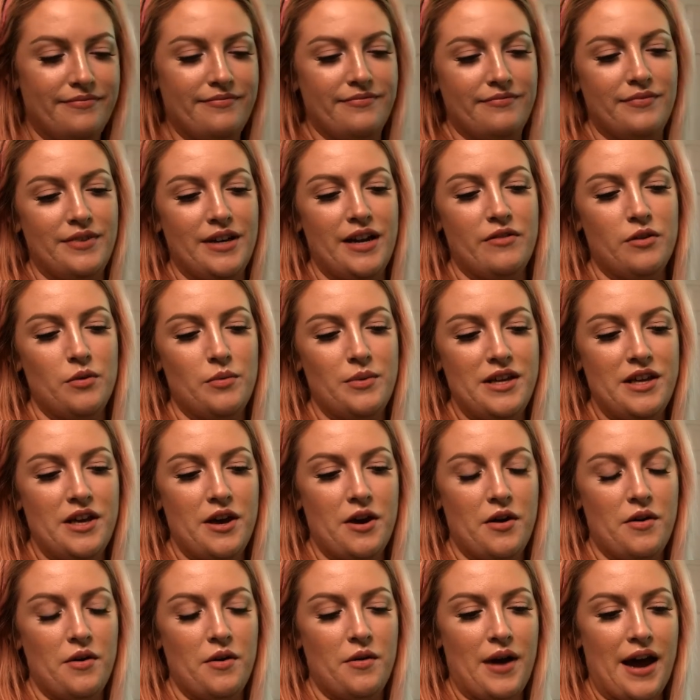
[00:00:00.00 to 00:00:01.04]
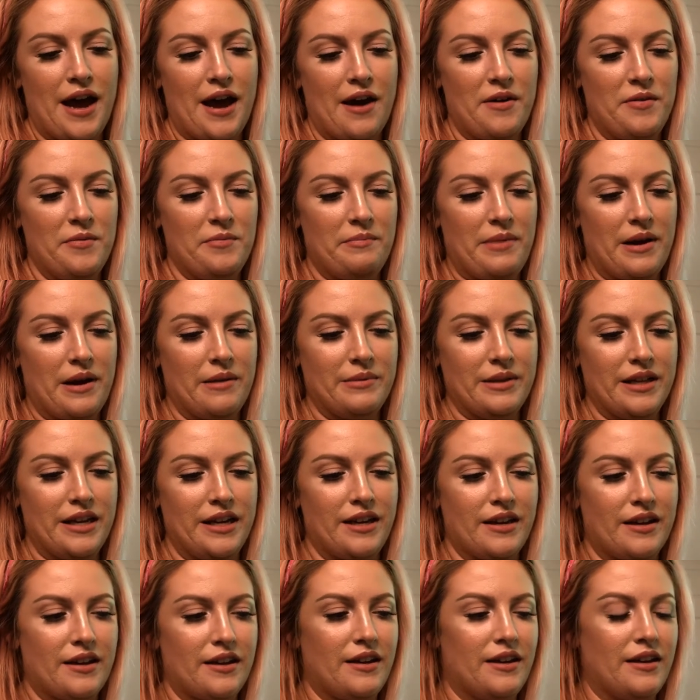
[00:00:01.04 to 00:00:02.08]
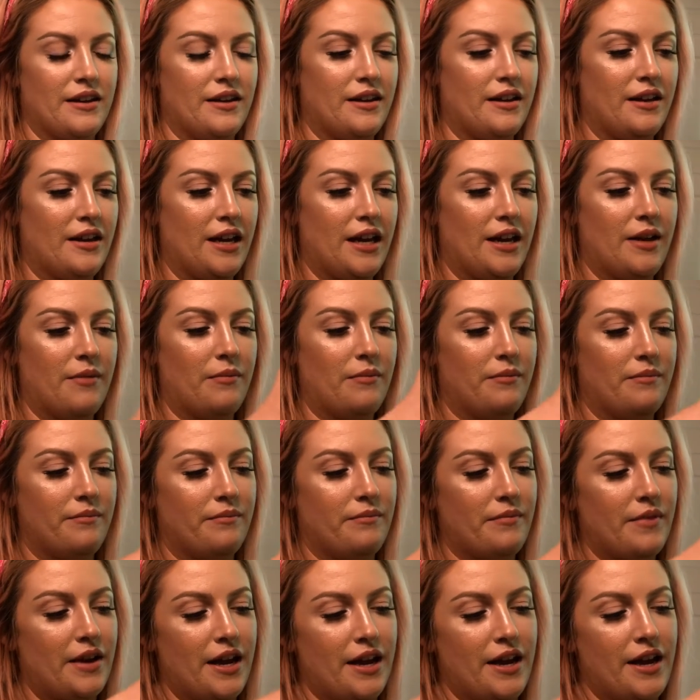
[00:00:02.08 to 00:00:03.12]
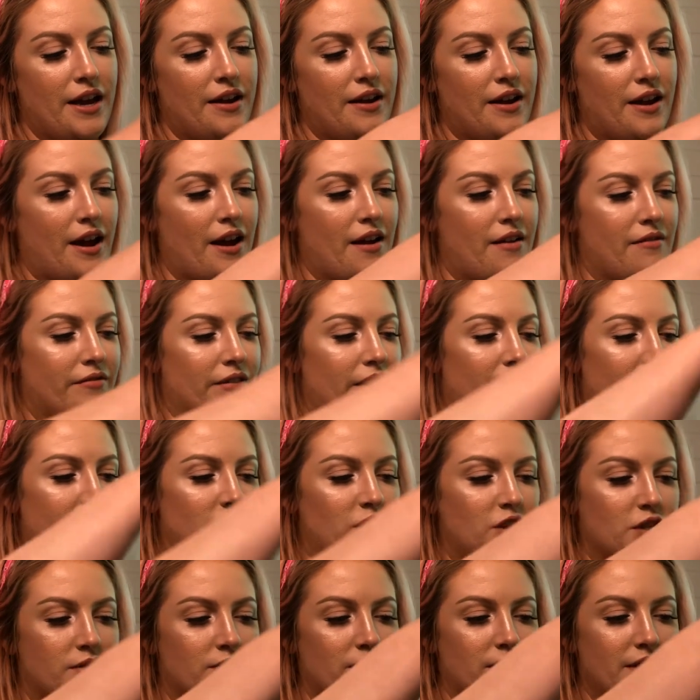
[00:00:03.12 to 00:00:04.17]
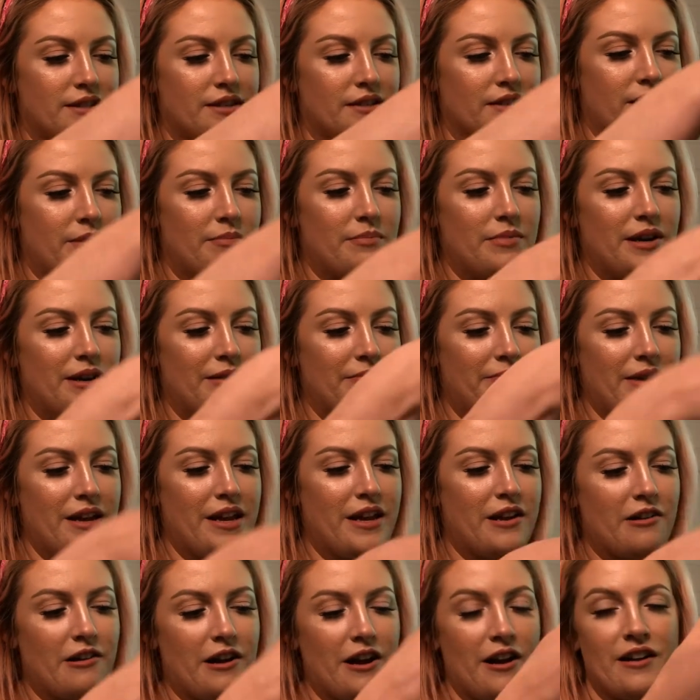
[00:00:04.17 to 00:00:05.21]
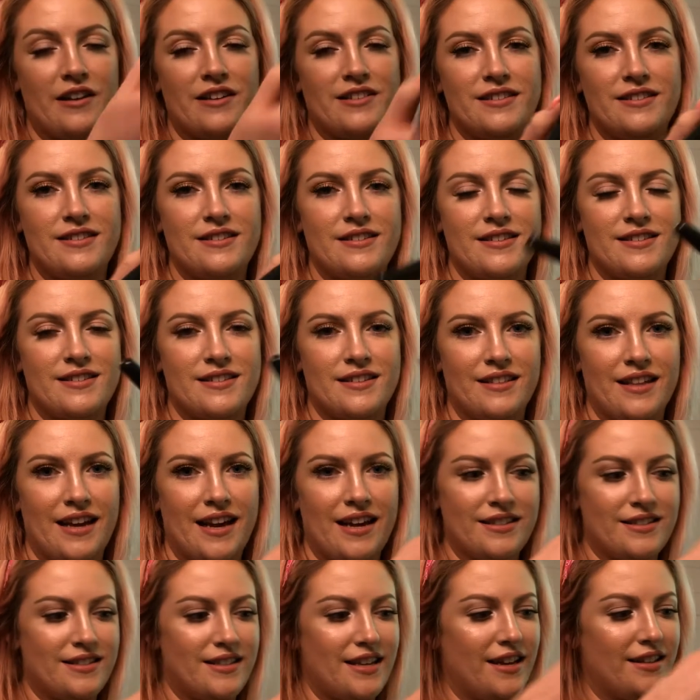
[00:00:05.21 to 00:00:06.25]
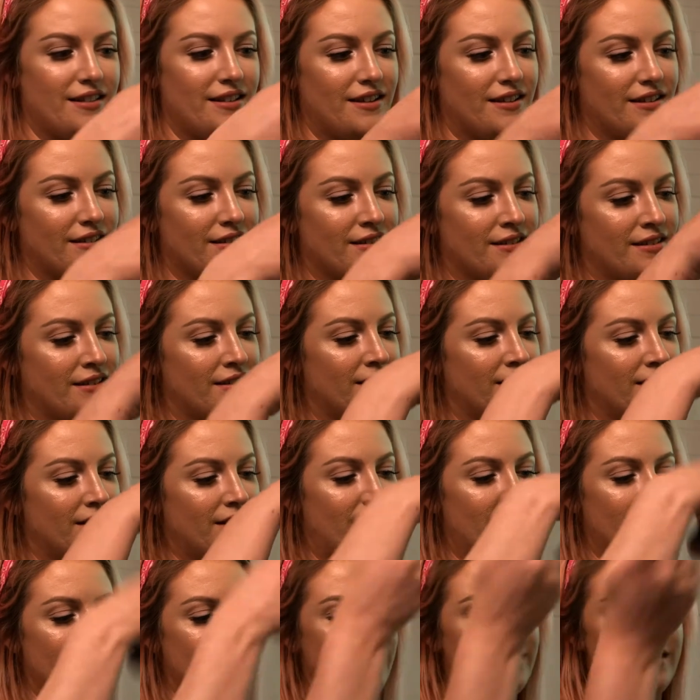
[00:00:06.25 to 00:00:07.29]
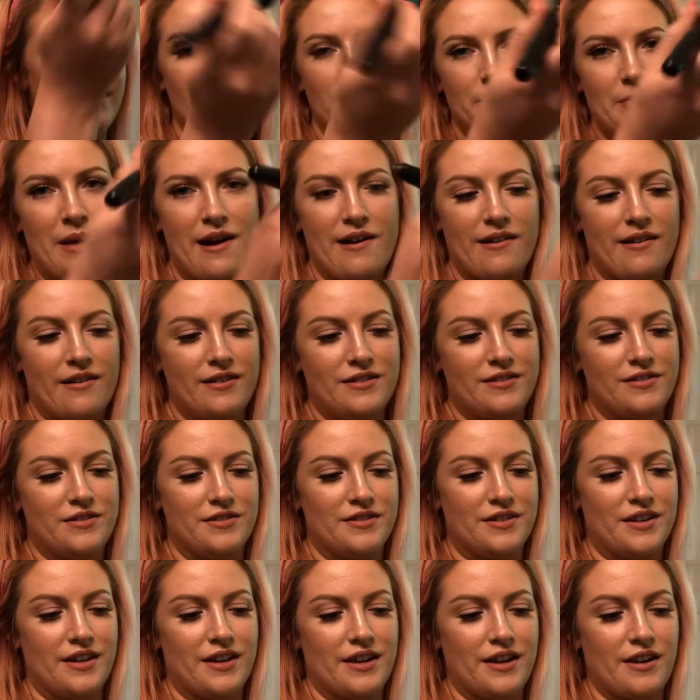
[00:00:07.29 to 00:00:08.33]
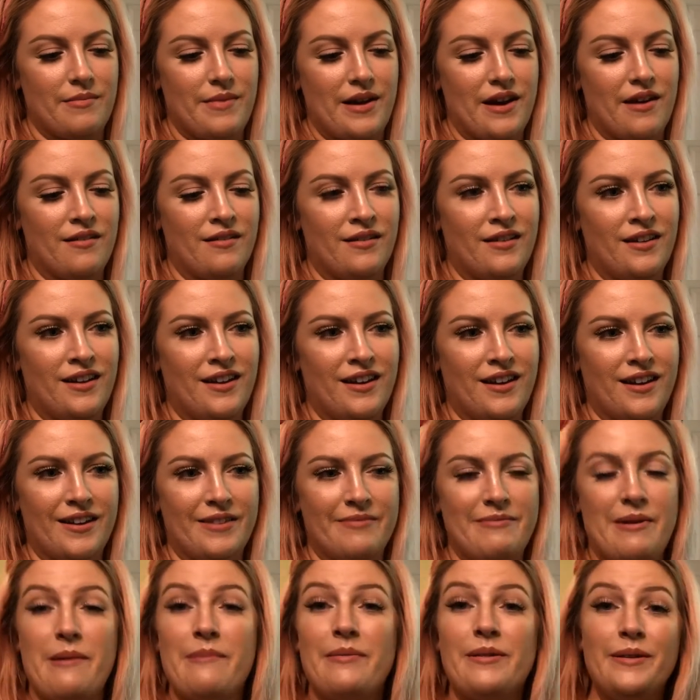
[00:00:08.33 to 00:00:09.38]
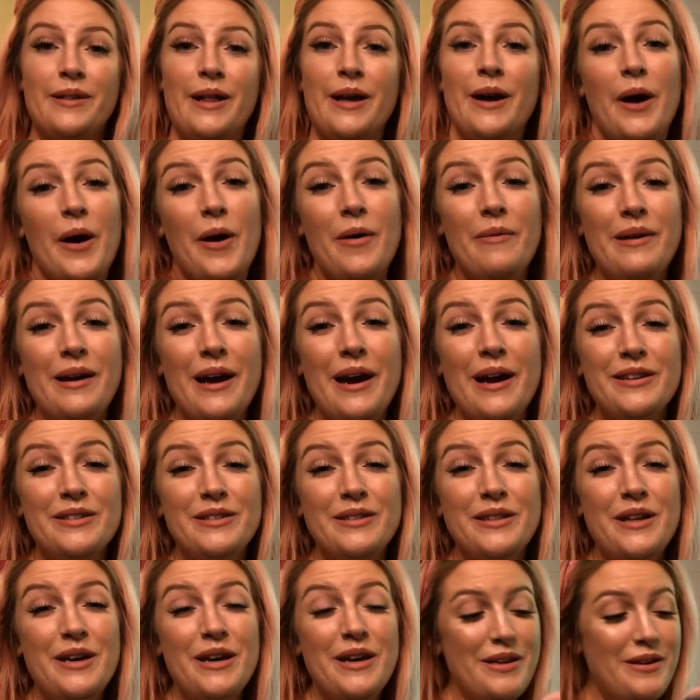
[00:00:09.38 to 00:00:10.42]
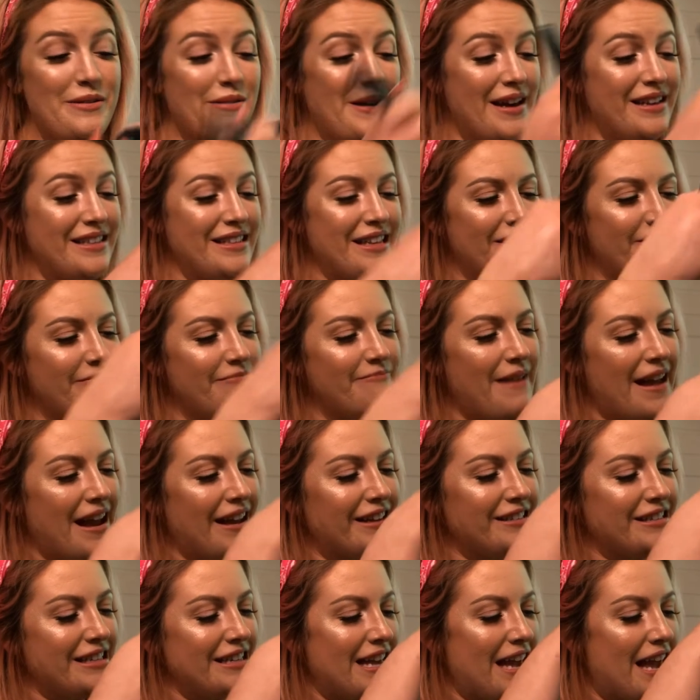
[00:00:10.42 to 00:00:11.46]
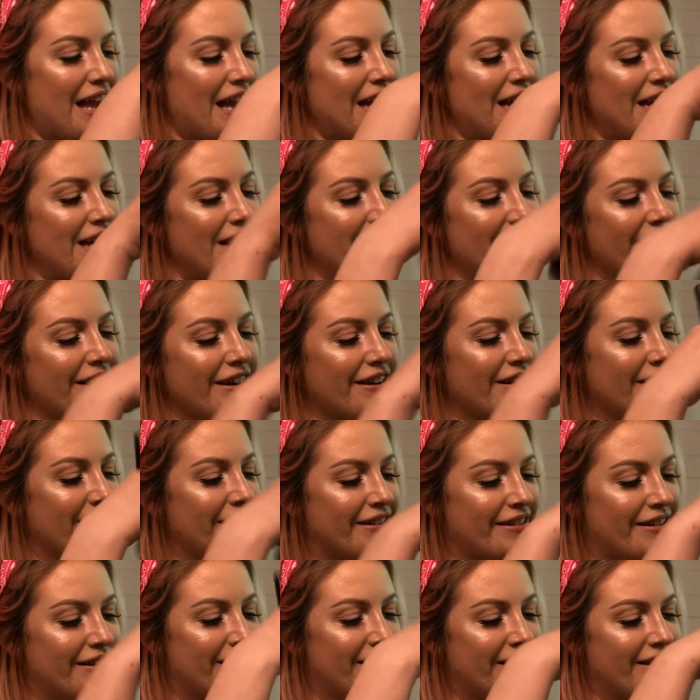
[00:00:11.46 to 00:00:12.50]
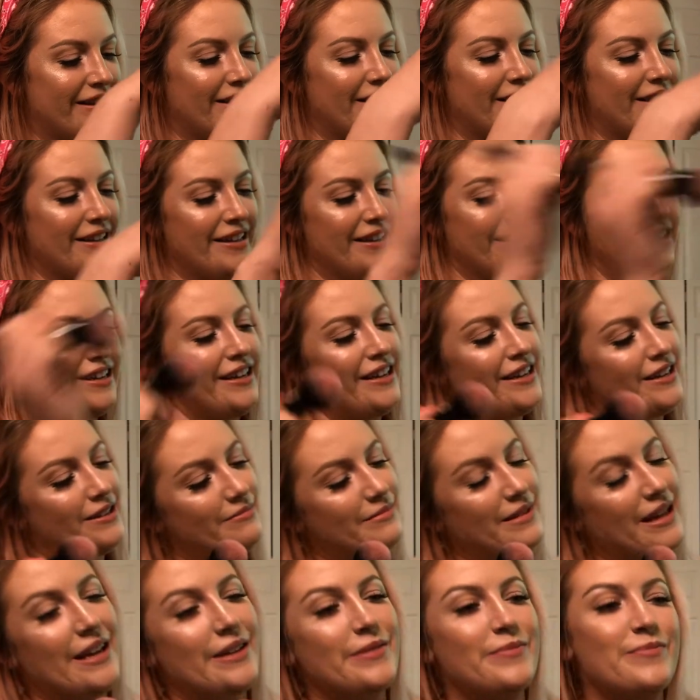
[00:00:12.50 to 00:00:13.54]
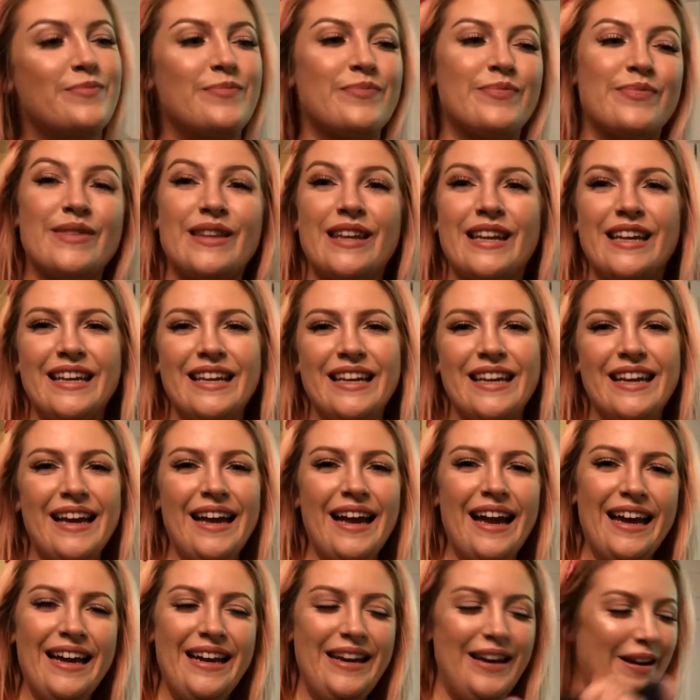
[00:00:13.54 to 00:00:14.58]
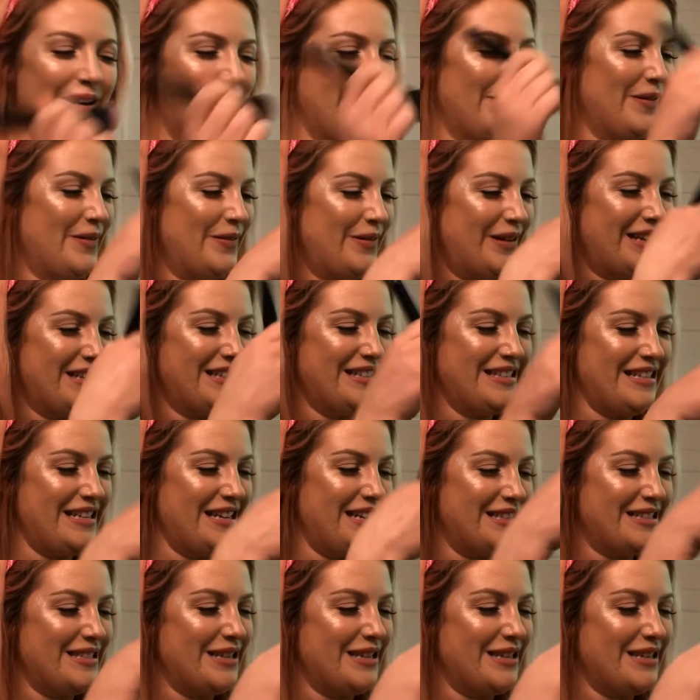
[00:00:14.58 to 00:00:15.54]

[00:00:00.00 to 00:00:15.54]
Whenever we go out in public, and I have like just recently put pink in her hair because this doesn't last that long. Obviously it's powder, it's just gonna come out. People are like, oh my gosh, look, you guys have matching hair. And I'm like, I know, isn't it